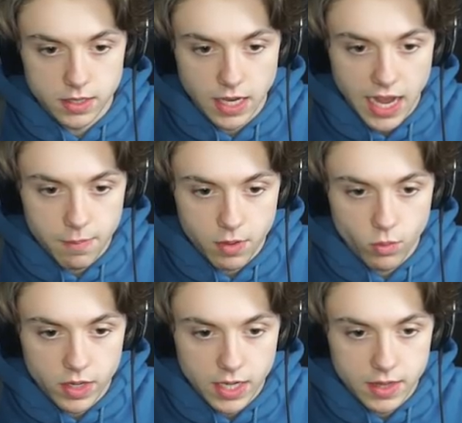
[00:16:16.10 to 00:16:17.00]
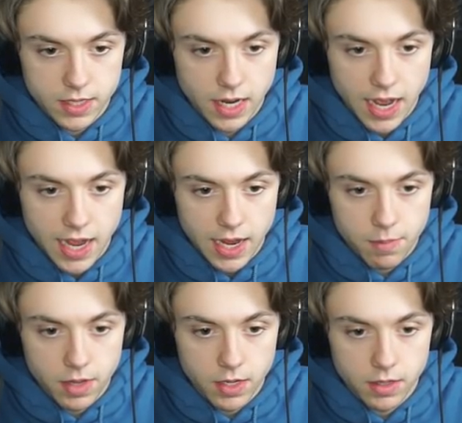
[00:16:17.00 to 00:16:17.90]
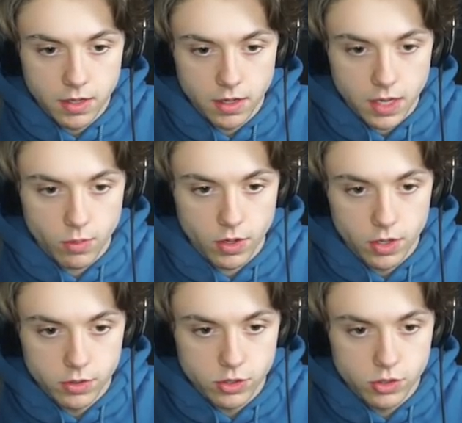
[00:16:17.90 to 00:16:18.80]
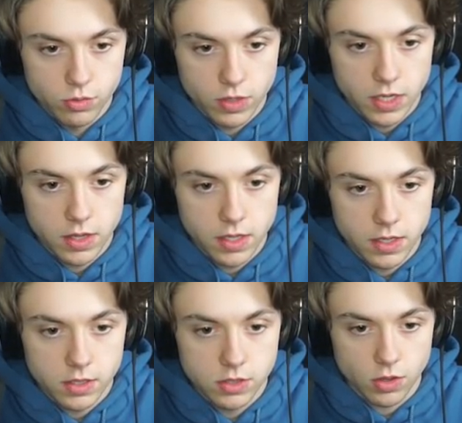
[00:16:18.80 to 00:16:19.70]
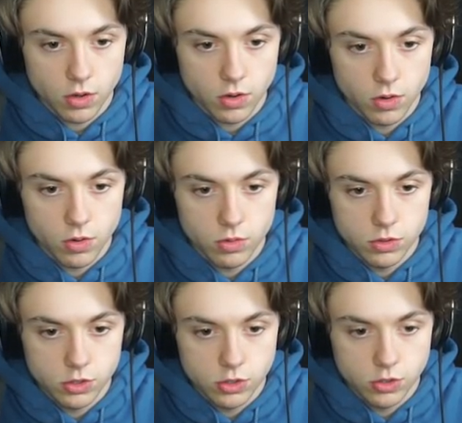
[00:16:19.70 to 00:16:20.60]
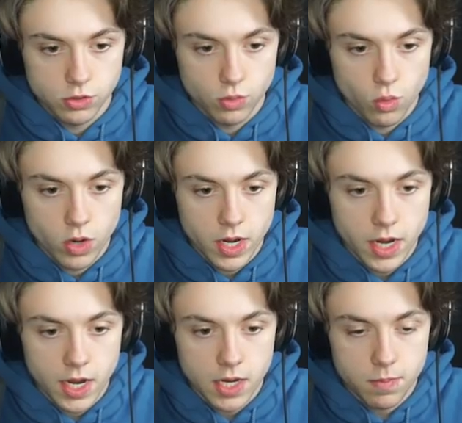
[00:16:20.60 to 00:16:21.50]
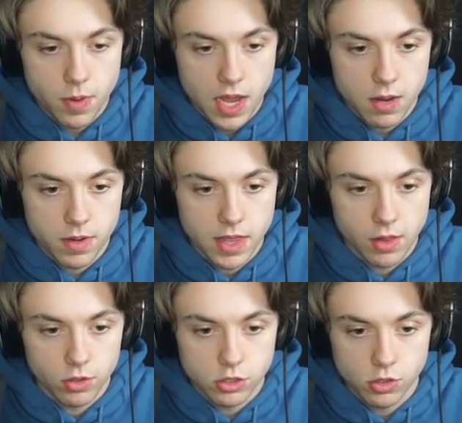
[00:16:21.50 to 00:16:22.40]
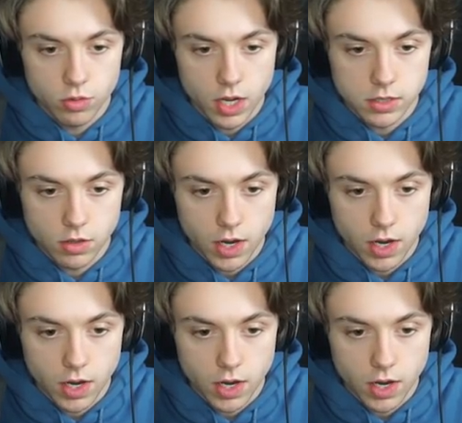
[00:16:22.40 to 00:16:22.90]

the diamond. We need the diamond. Okay, we're gonna use three of these. Oh, sweet baby, that looks so nice. All